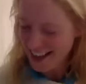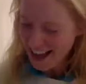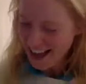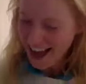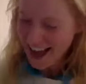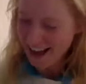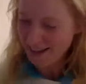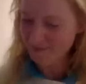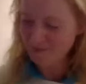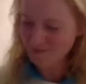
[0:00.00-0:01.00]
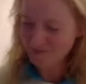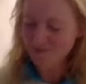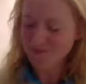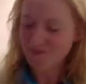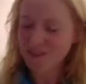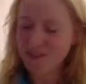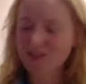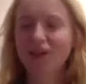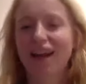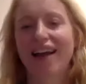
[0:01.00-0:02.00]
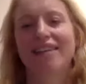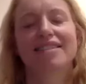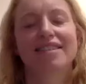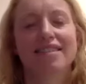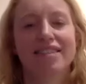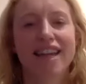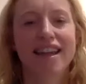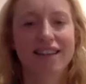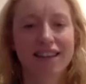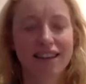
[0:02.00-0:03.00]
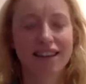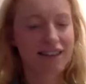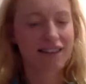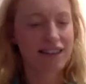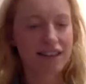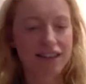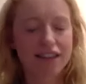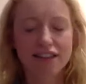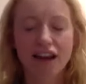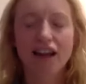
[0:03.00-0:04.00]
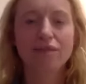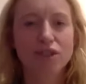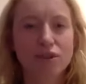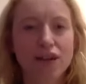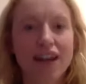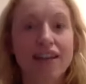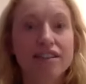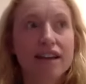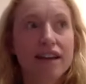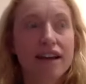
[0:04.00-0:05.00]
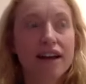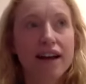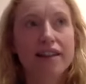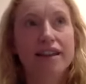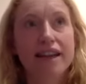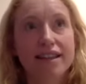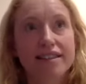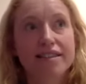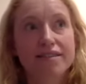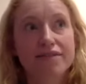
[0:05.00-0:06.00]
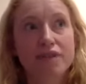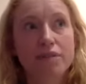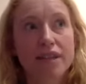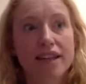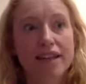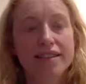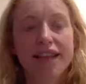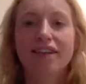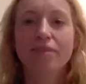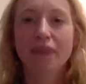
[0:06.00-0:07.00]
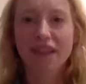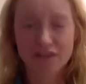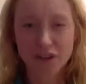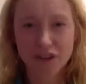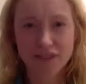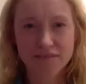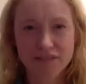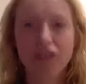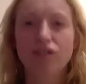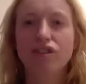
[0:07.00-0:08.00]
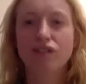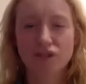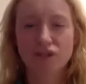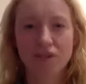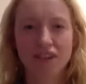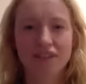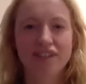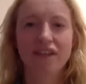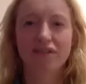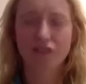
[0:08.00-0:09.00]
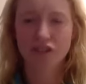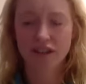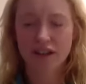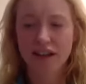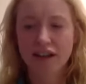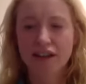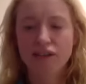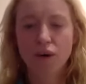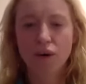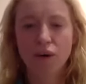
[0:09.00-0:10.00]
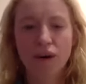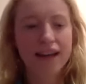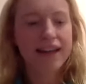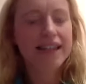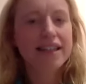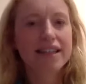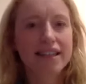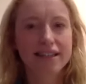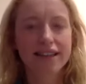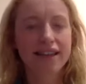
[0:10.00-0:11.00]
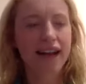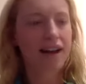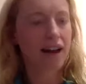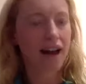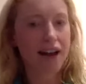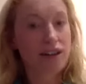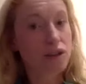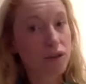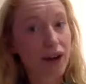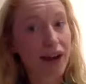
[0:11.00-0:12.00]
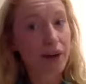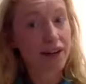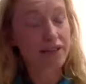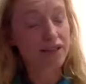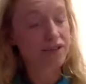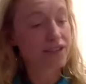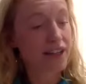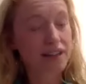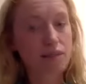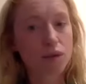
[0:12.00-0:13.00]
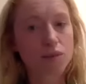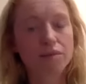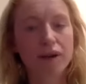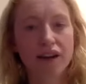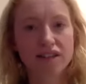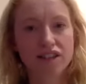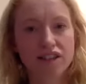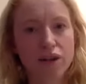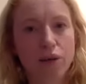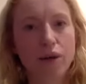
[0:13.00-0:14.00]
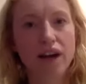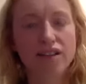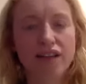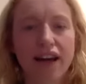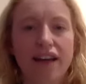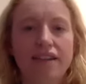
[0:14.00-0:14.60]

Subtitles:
So yeah, take the time to do it. And I guess for me, it's how to make it fun. You're not going to do something if it's not fun. So little things like that. I don't know how any of you feel at the moment, but I certainly know when I do that,